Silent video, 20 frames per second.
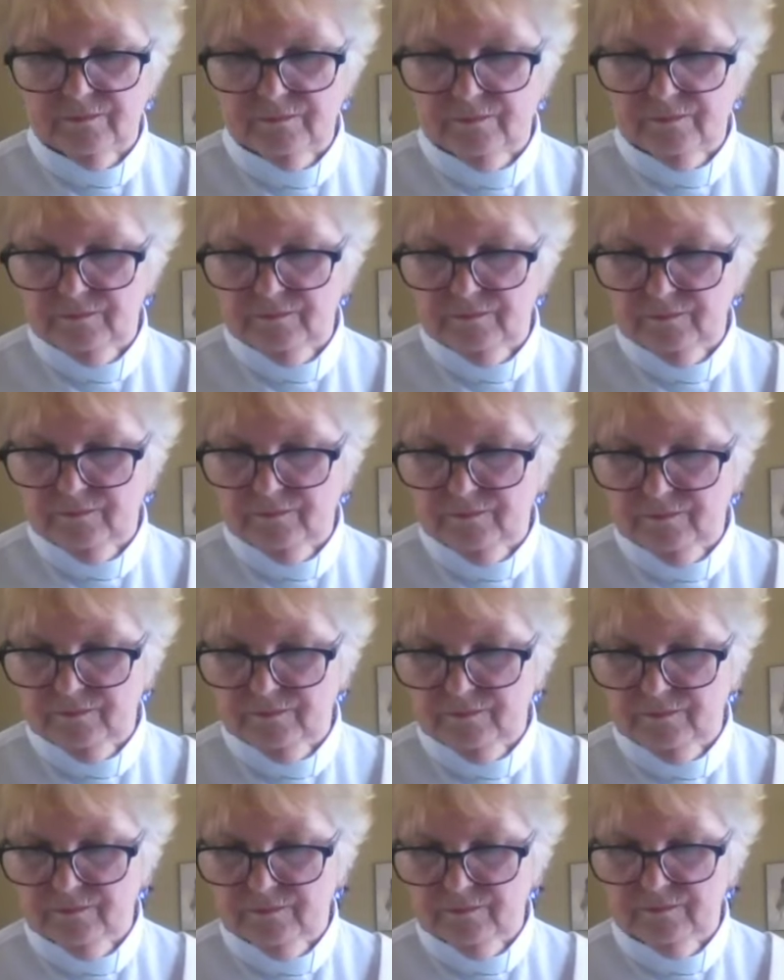
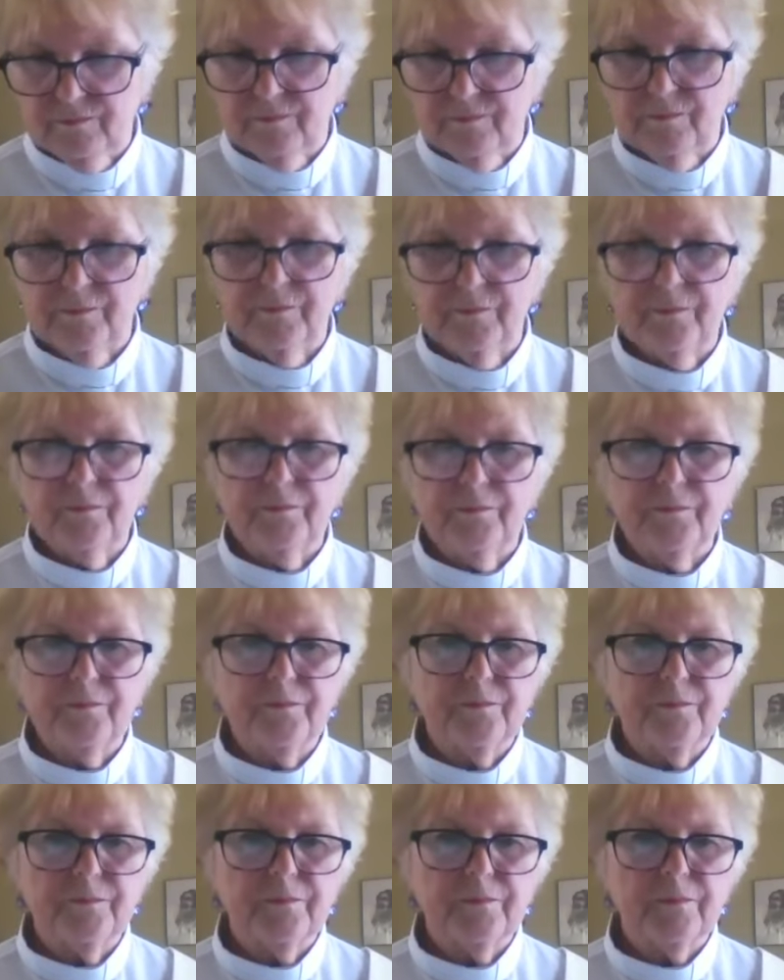
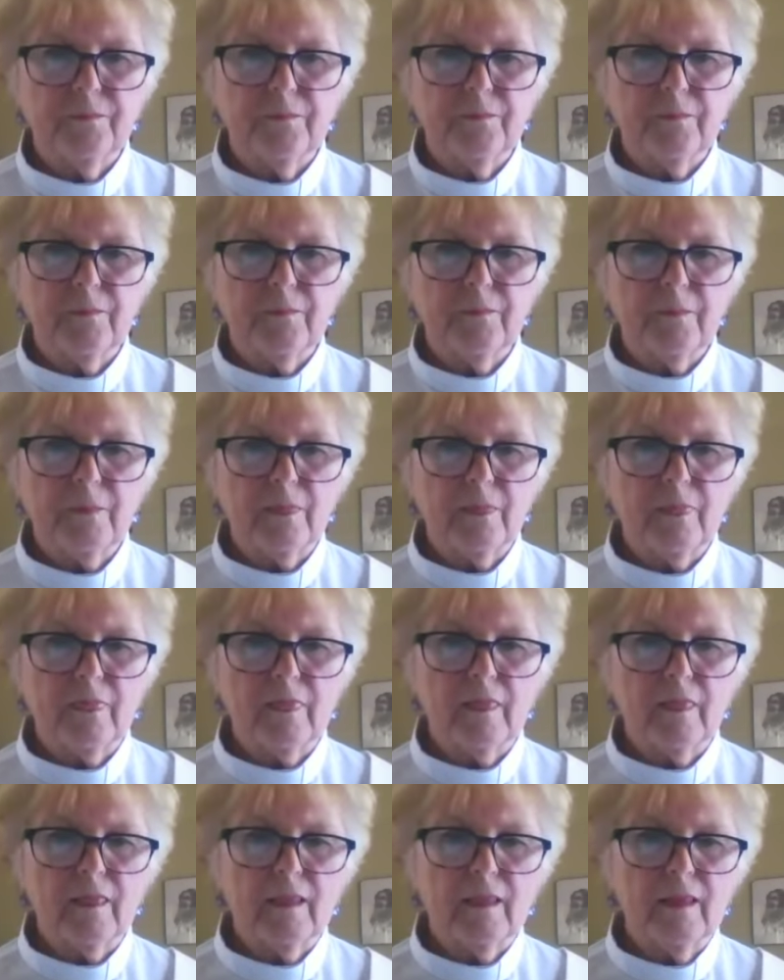
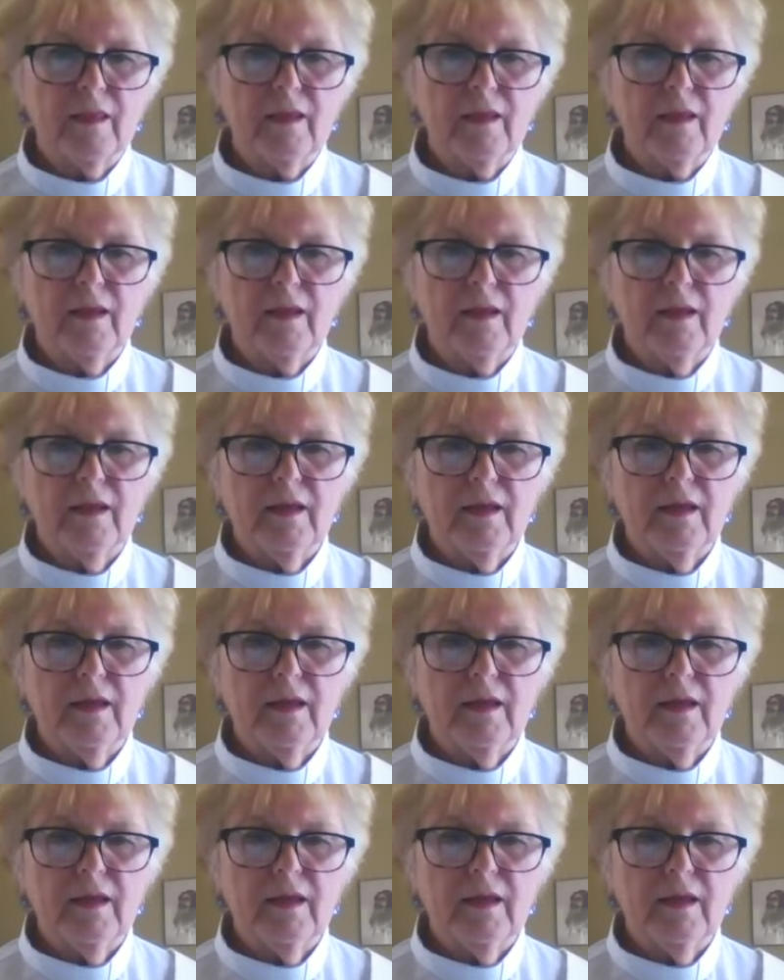No one is speaking in this clip.